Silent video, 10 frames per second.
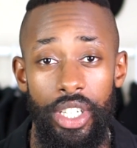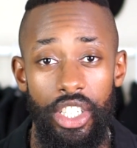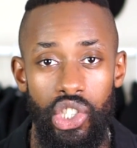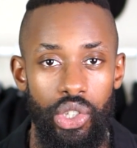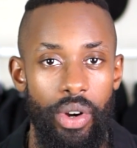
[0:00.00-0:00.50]

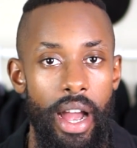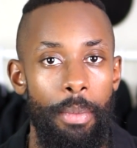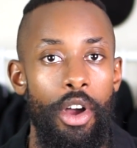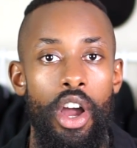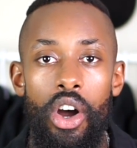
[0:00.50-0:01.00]

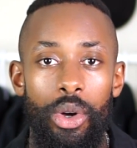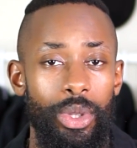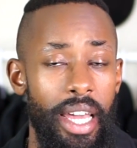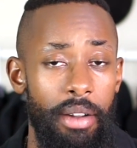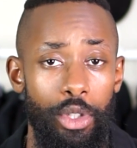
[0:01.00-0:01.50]
Instagram, or
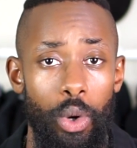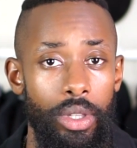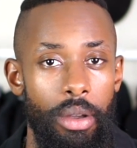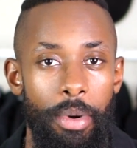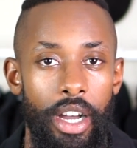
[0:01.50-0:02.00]
that I've
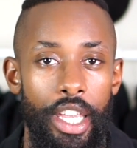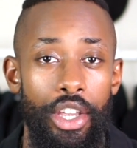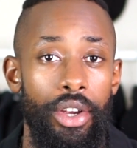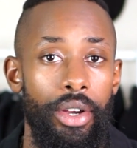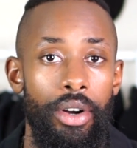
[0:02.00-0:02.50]
talked about
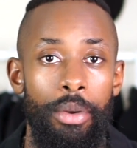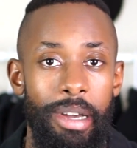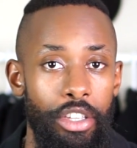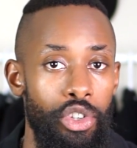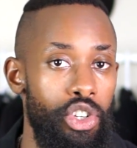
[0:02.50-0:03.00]
here on
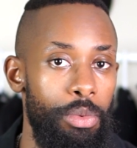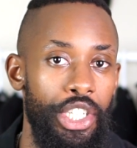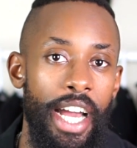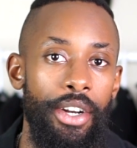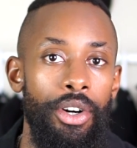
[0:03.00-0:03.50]
my YouTube
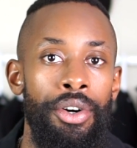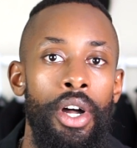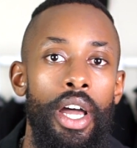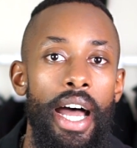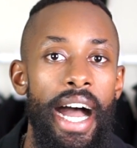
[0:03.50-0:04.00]
channel.
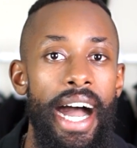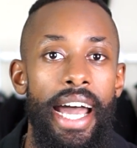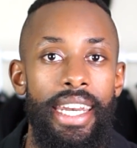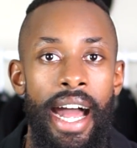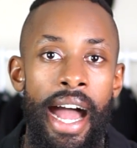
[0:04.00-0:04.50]

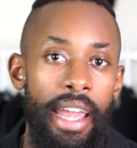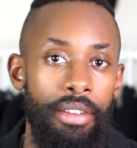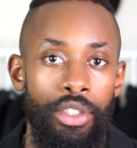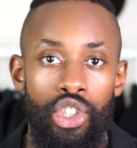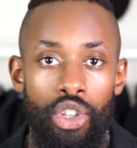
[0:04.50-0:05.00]
And
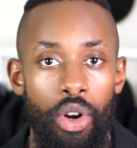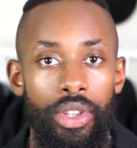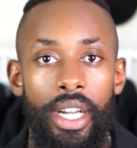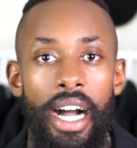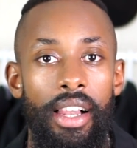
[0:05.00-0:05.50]
I saw
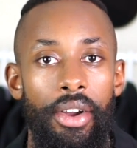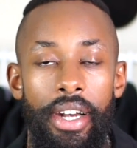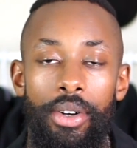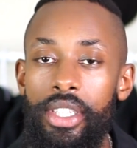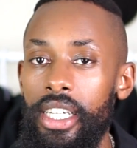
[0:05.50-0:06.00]
the color and
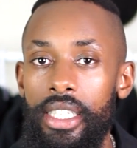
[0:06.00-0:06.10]
I was like,